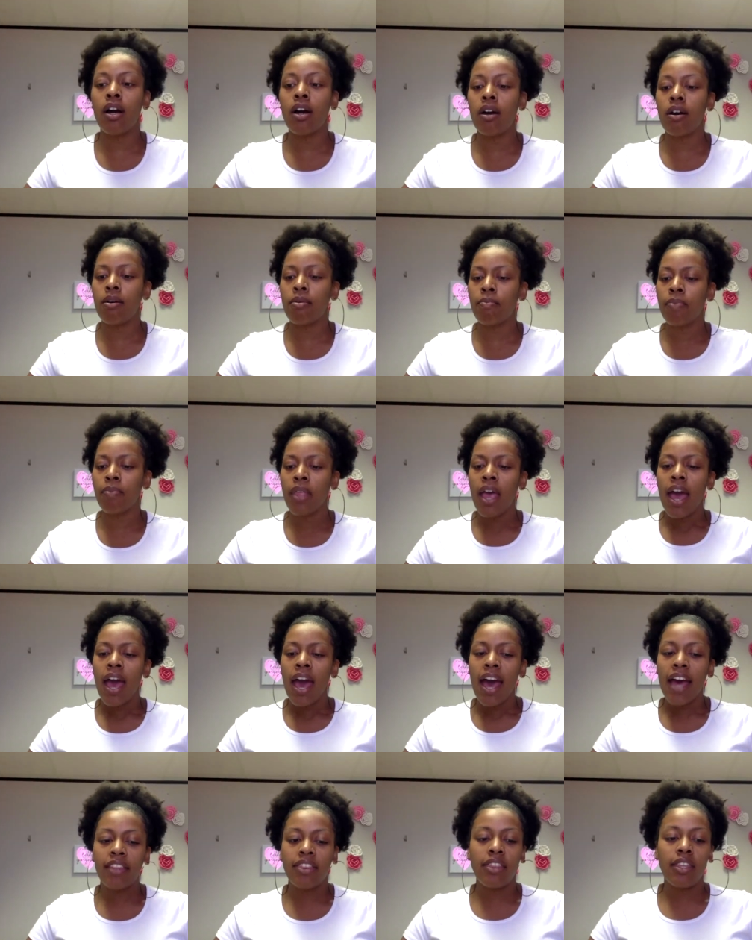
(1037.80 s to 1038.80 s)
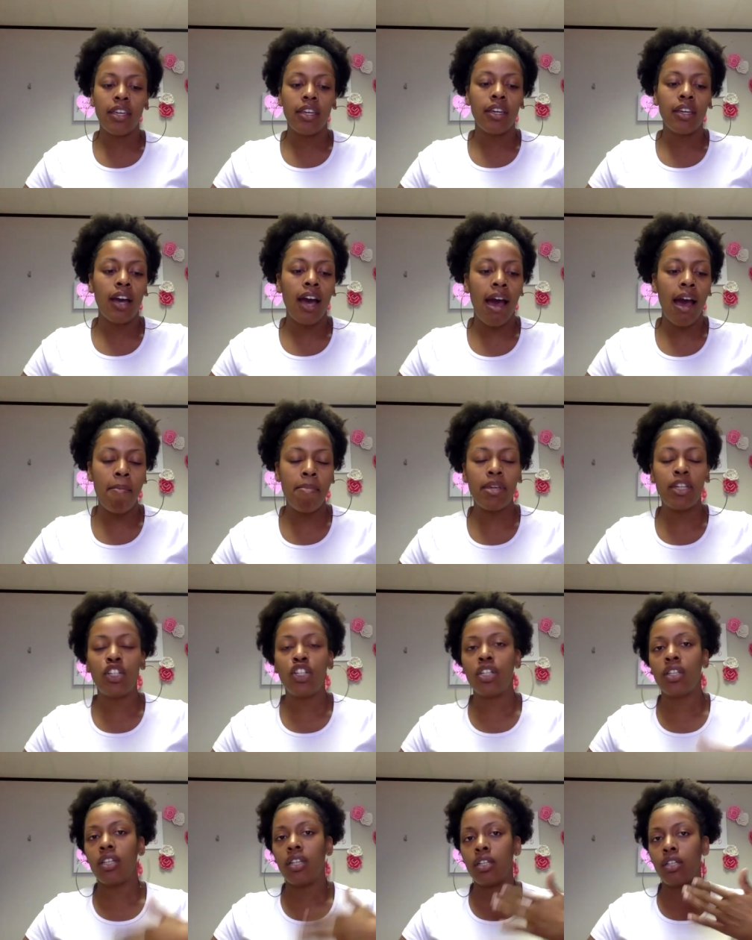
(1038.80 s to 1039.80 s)
I think I
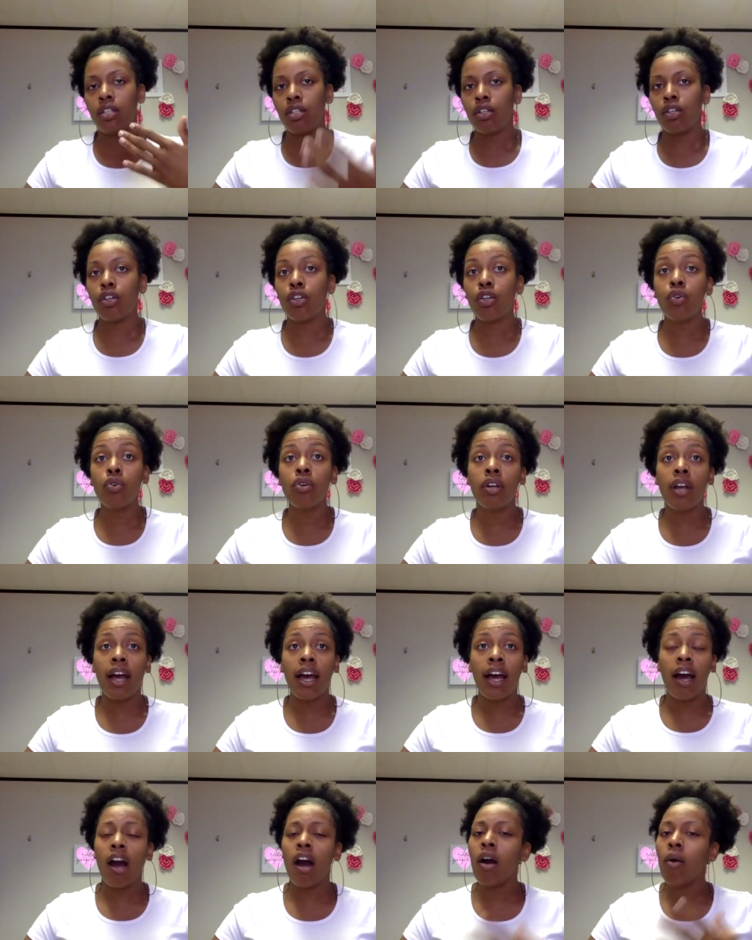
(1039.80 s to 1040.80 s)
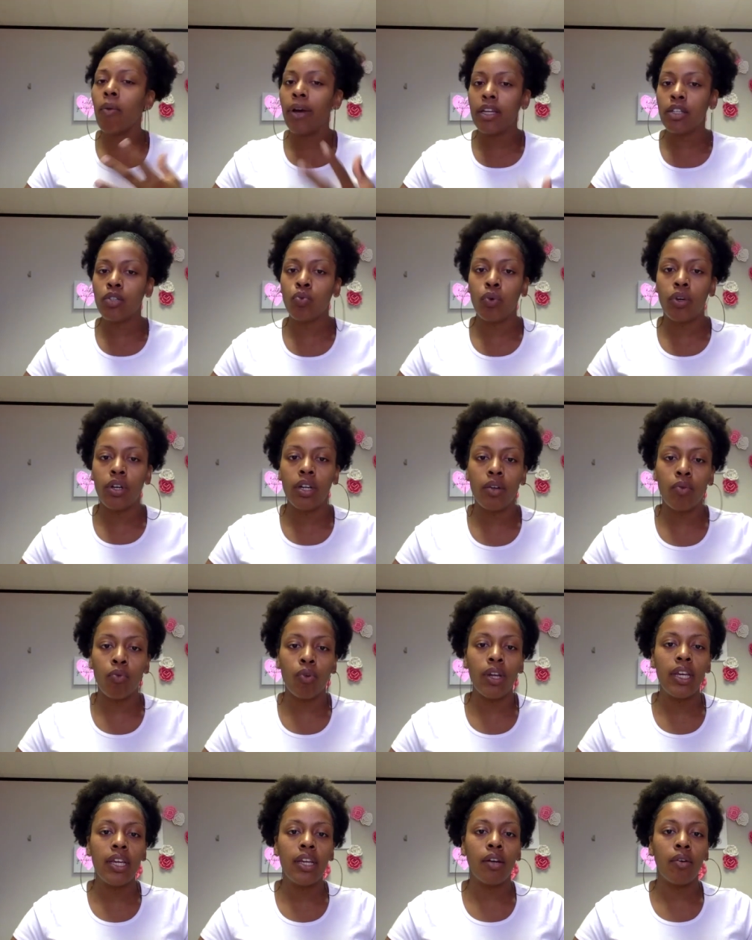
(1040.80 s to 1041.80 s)
mentioned this to you, and I always want to
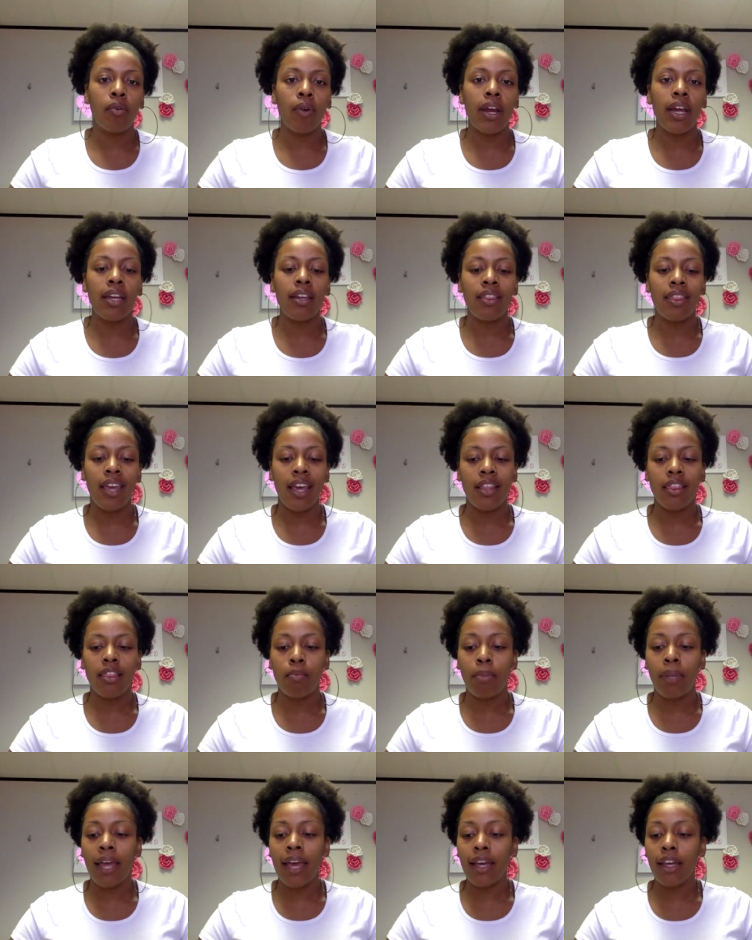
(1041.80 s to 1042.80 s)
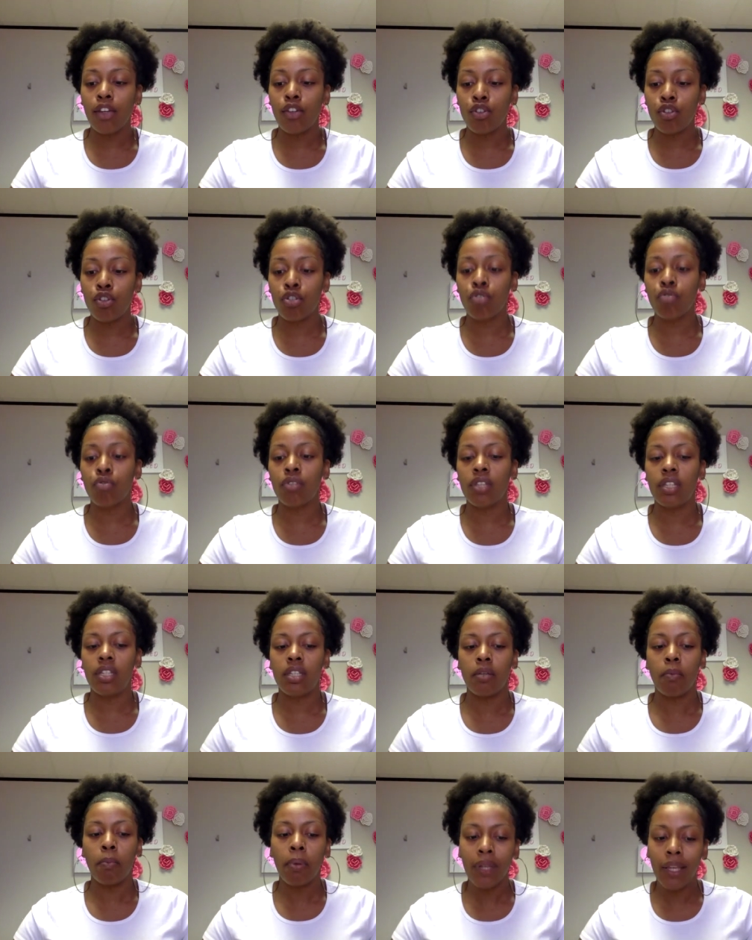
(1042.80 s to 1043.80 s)
reiterate that the Blackest Truth is
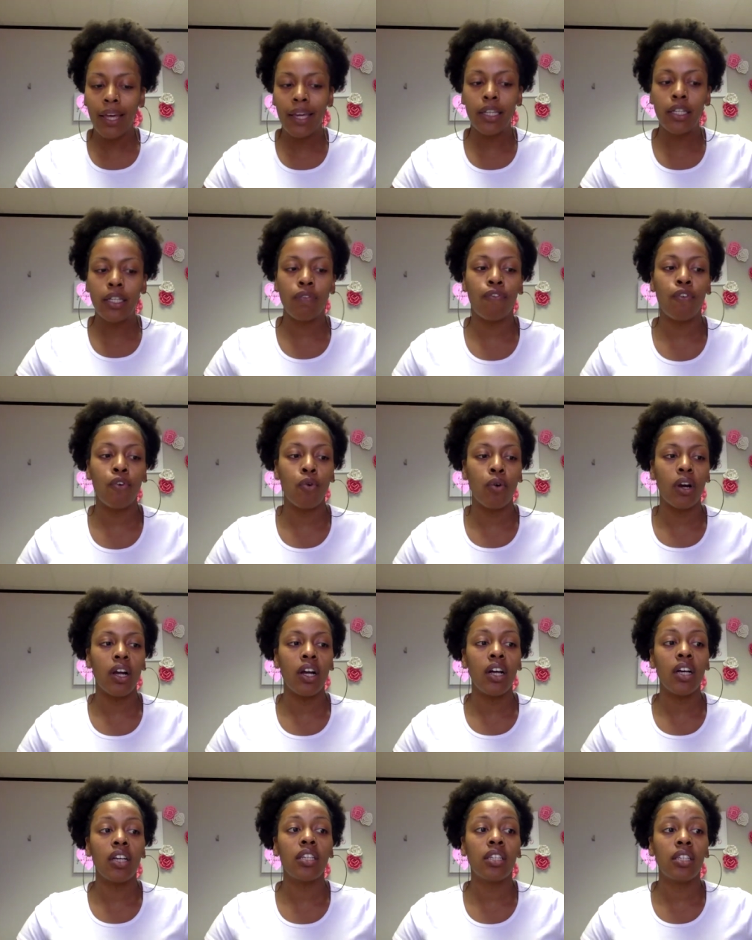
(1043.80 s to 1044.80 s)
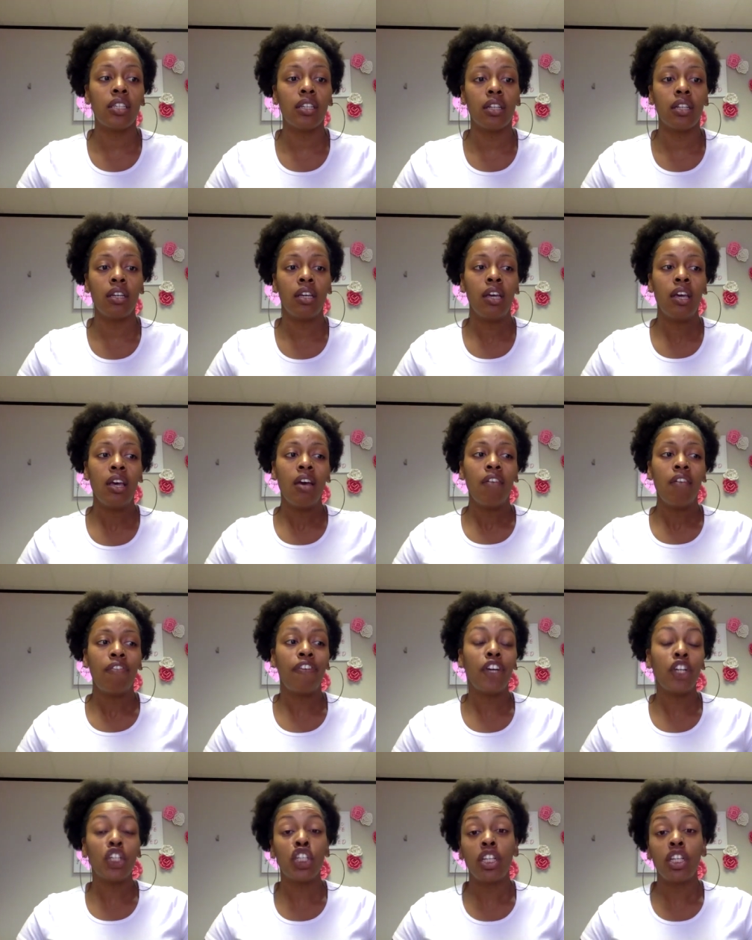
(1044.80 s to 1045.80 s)
a place for us to
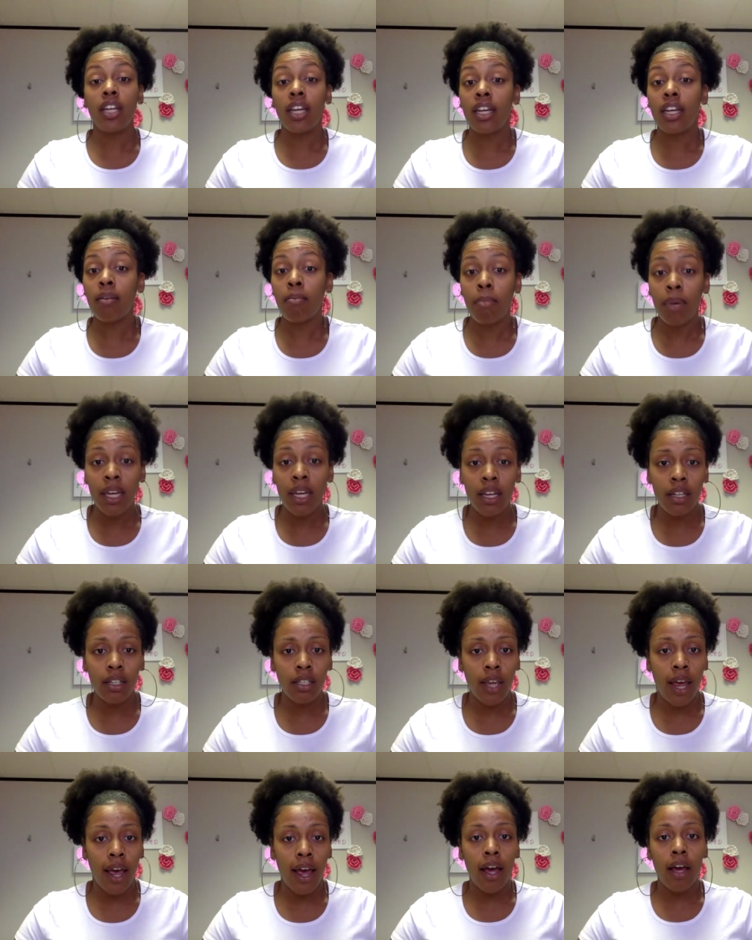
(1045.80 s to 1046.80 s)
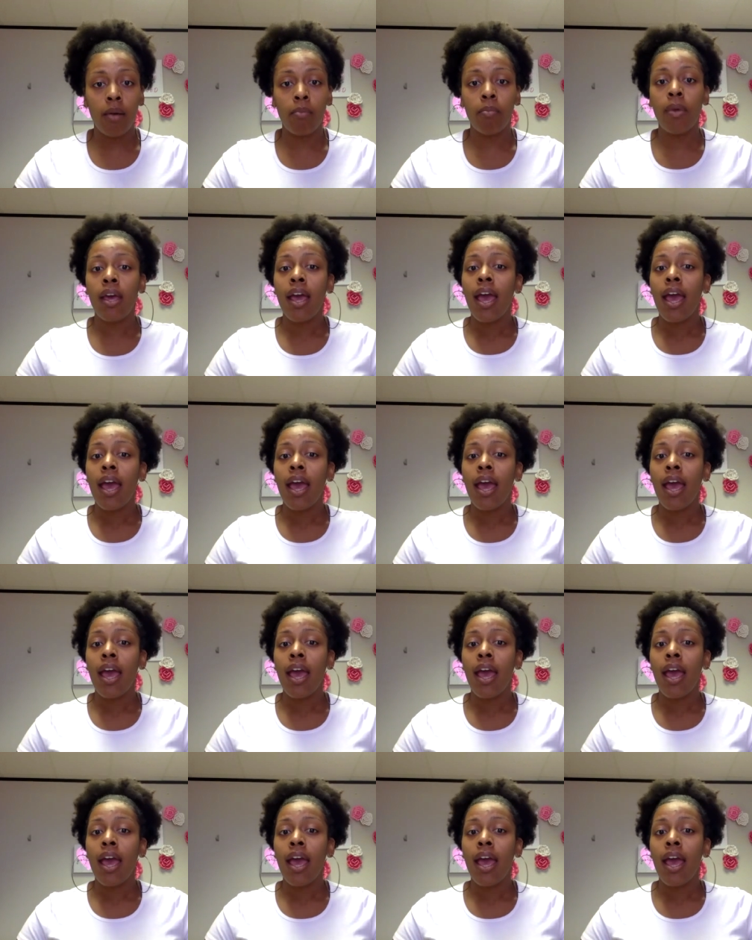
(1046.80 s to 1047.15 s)
function in the meantime.